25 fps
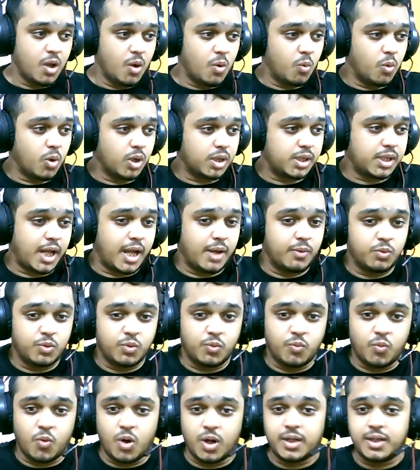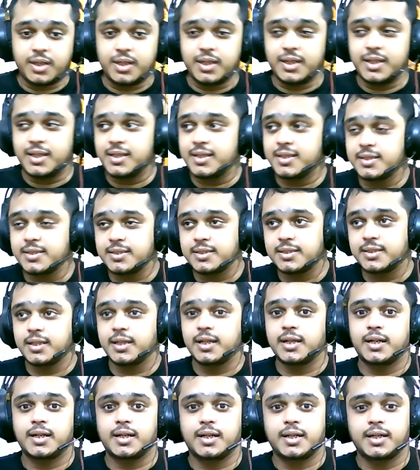what I would want is
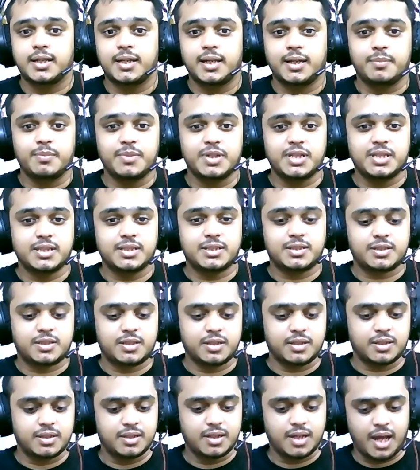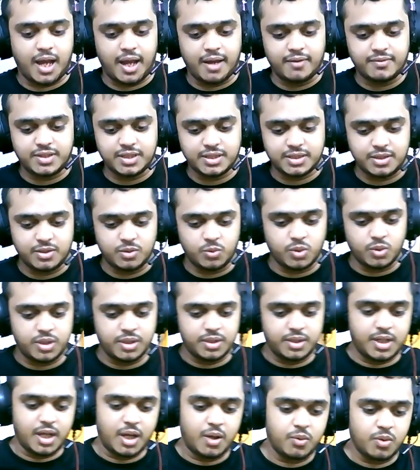I've just
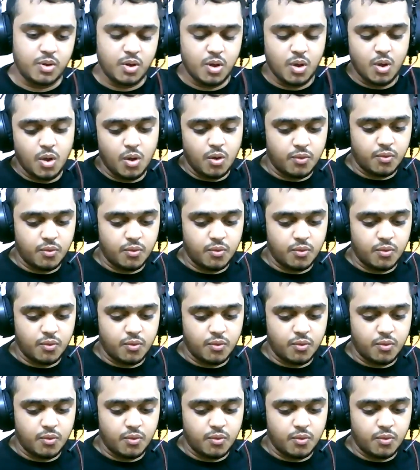noted down